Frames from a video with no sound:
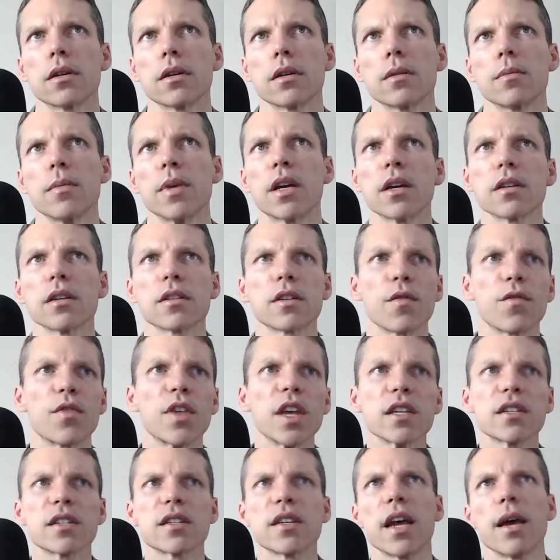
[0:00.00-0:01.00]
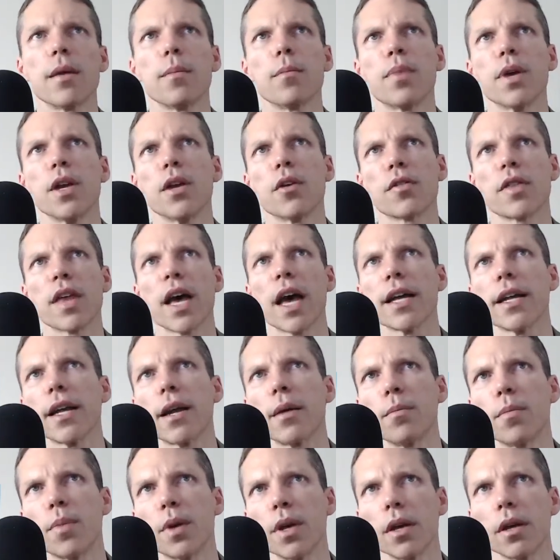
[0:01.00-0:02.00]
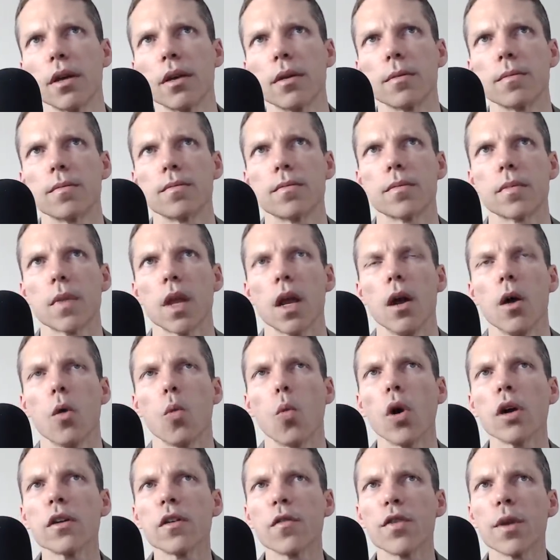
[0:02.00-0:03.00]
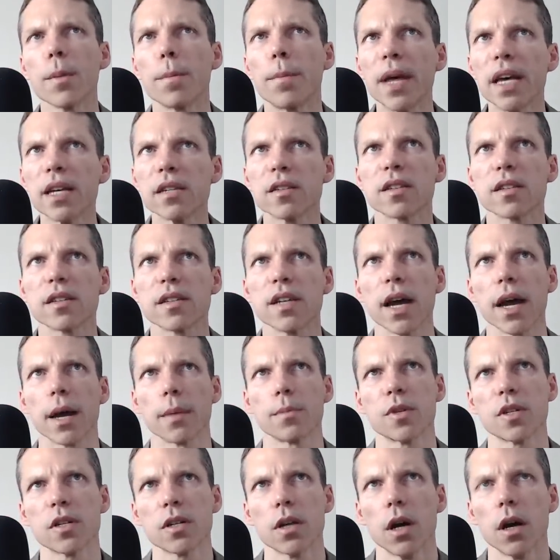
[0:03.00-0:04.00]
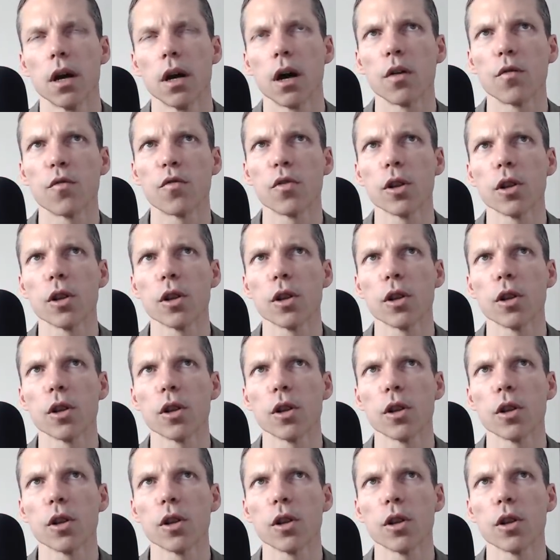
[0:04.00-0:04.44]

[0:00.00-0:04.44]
because of this MP or that MP? One of the big steps of